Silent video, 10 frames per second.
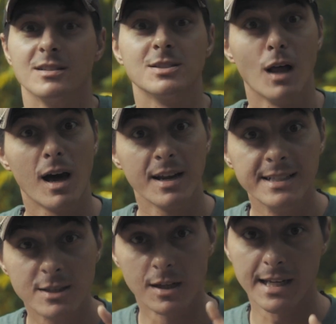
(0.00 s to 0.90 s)
it's a lot
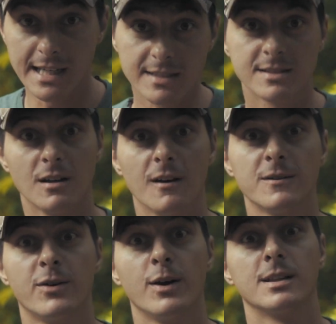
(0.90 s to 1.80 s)
easier to eat
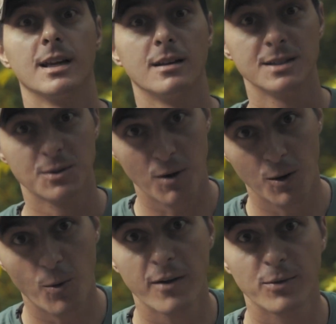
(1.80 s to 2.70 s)
stuff that doesn't
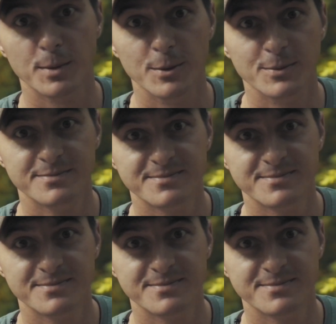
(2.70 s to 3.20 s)
run away from you.